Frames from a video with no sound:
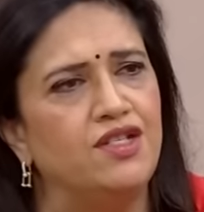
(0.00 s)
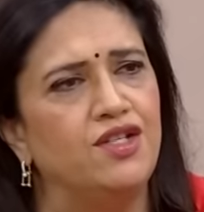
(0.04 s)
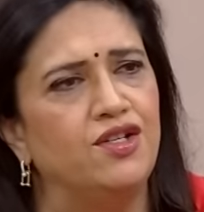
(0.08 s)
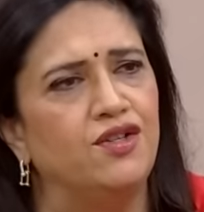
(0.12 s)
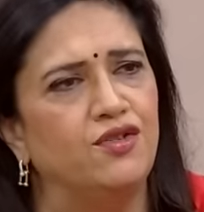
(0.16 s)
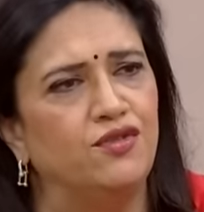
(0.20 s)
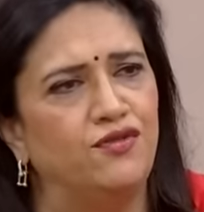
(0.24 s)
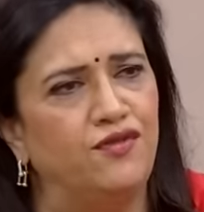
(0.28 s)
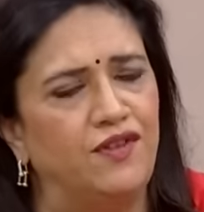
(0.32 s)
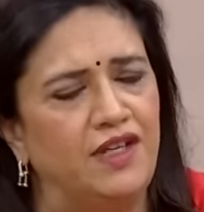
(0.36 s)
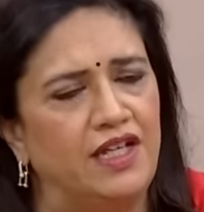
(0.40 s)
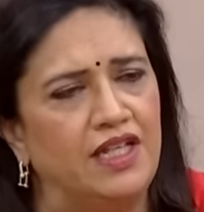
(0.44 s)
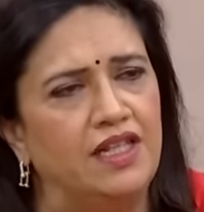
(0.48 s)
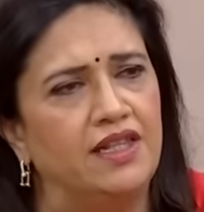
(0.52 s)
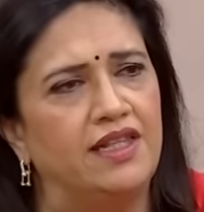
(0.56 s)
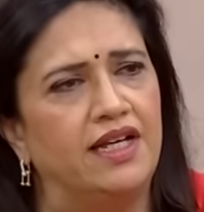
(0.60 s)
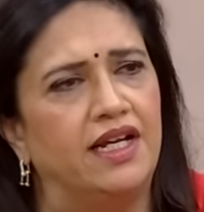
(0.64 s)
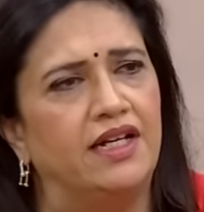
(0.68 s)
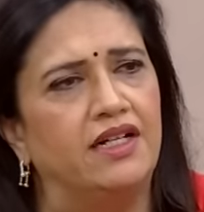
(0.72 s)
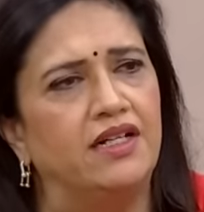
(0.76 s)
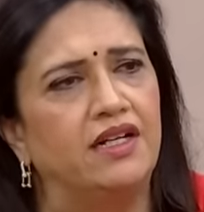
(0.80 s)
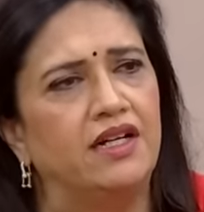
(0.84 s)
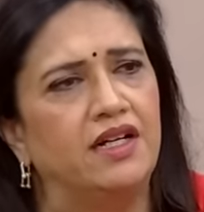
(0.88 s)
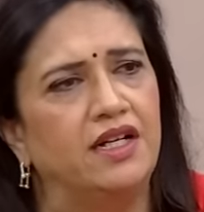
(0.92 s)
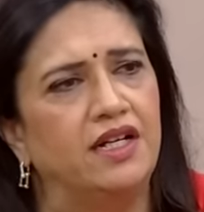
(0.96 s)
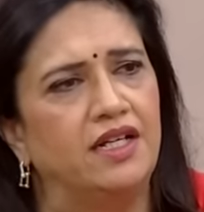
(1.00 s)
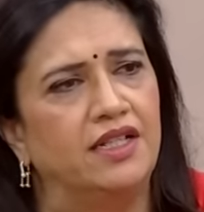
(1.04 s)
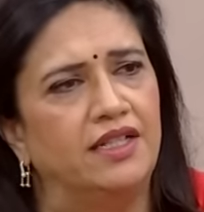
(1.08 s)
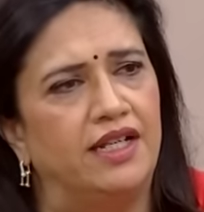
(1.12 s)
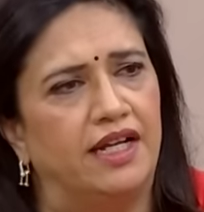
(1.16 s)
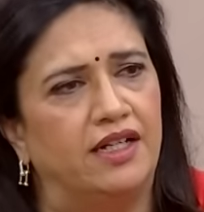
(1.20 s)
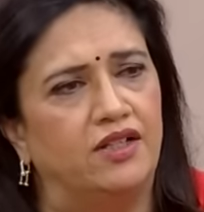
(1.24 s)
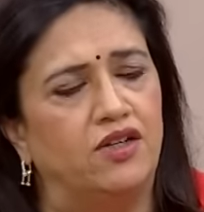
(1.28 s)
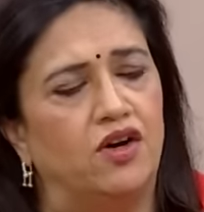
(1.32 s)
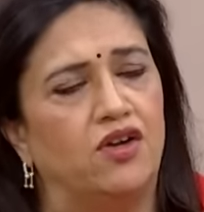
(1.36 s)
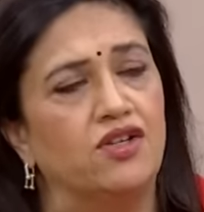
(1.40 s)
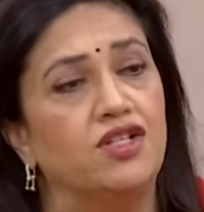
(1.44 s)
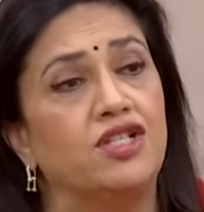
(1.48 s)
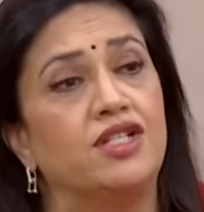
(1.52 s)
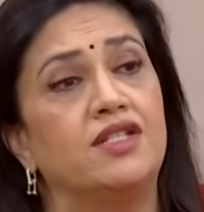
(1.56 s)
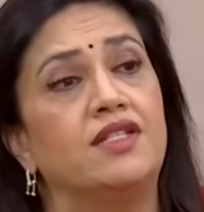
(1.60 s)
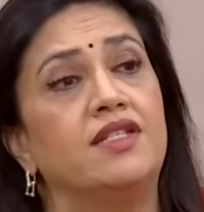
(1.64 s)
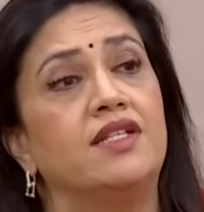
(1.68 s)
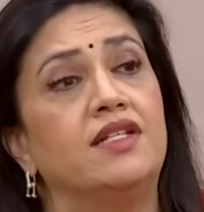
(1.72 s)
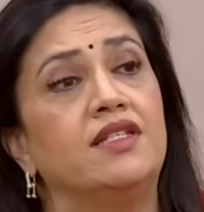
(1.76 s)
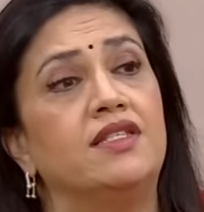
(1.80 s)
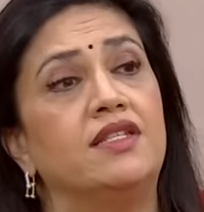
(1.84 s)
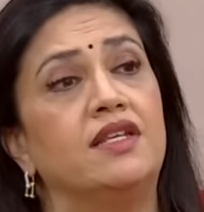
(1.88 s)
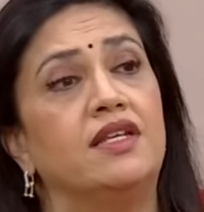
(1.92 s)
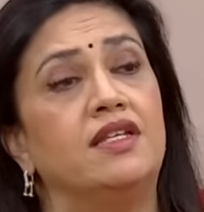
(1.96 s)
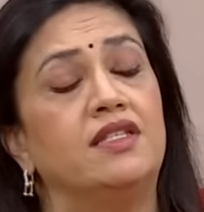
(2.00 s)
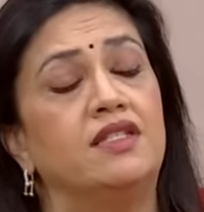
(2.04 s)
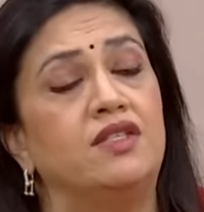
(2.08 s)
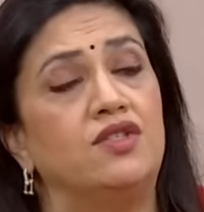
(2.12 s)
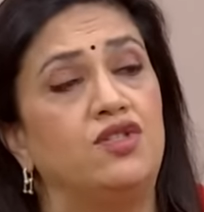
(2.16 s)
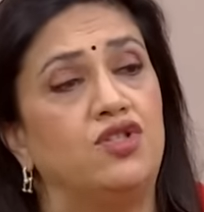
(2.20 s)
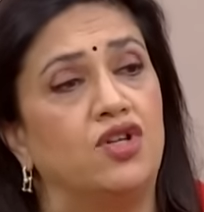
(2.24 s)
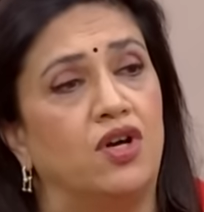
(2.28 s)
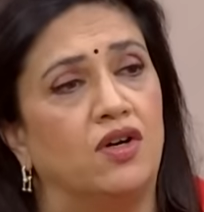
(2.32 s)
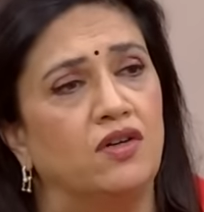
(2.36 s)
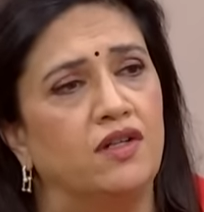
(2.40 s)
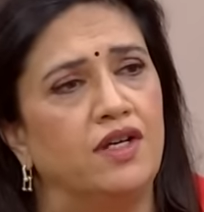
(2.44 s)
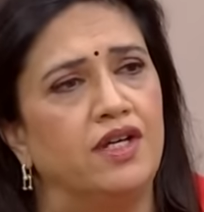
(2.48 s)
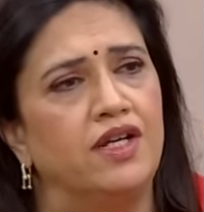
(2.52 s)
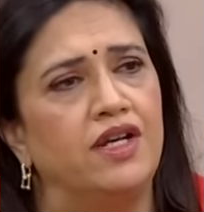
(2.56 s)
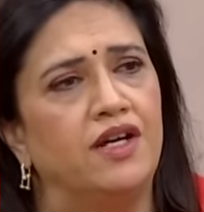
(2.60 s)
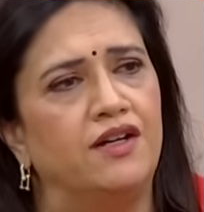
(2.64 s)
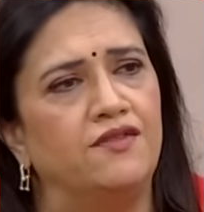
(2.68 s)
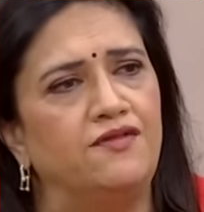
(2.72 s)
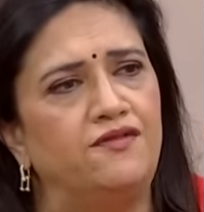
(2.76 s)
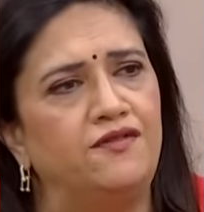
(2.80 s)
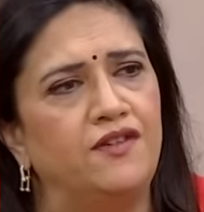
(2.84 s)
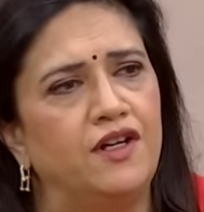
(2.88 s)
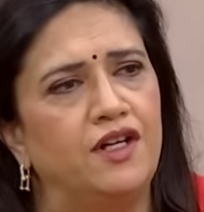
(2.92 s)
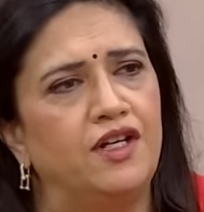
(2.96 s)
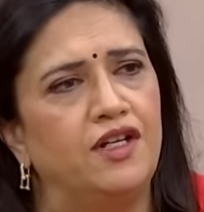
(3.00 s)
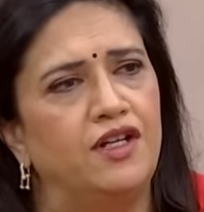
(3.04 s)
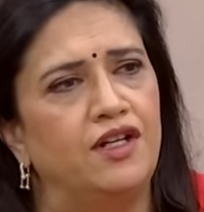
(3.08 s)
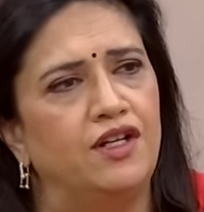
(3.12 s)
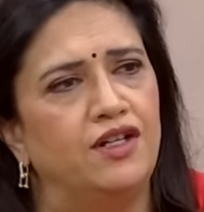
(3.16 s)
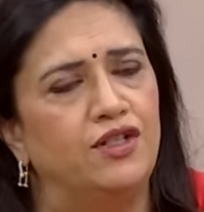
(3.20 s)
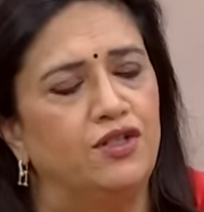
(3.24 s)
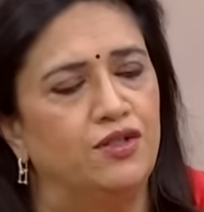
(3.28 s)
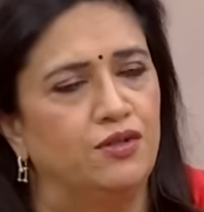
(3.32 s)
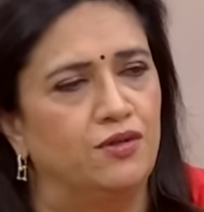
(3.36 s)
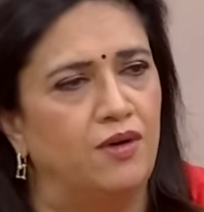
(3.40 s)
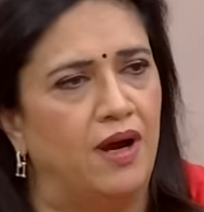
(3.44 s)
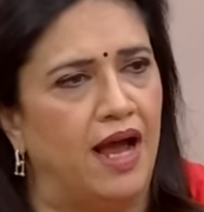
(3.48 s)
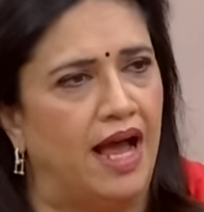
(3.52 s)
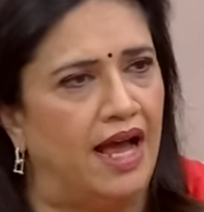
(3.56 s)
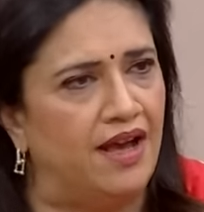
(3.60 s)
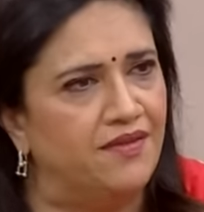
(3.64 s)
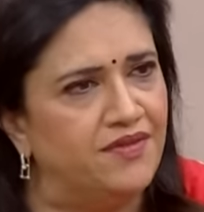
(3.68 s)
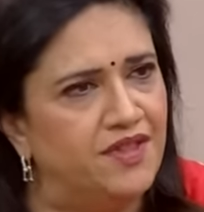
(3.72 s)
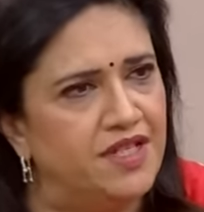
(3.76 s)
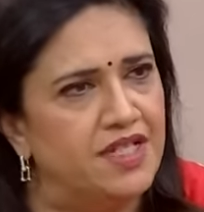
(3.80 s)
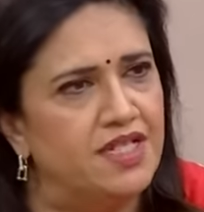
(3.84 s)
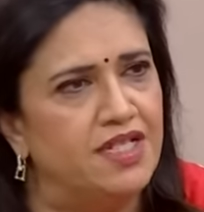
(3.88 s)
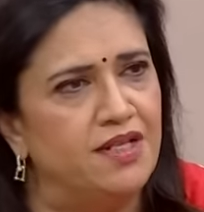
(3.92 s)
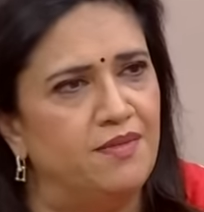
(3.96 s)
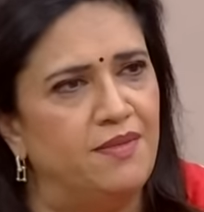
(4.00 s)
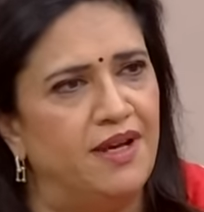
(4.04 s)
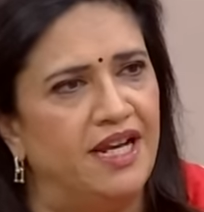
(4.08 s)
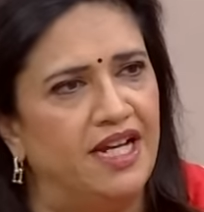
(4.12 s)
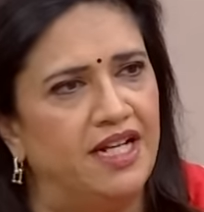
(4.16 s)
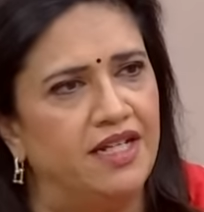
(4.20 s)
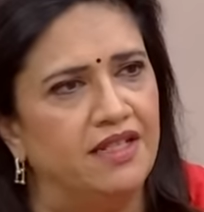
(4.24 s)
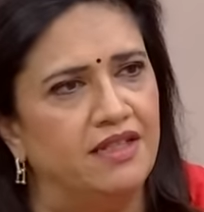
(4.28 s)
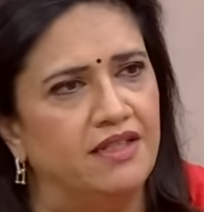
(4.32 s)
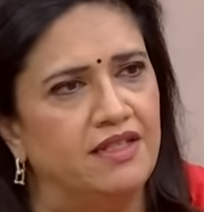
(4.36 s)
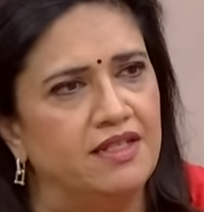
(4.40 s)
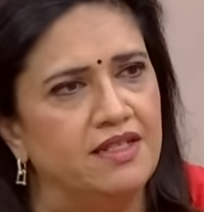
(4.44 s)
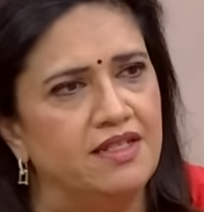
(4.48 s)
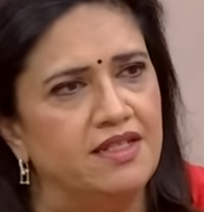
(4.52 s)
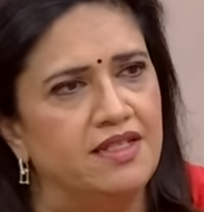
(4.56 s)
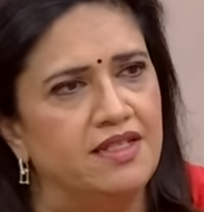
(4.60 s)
Do you feel that that consciousness is strong enough to have this debate at this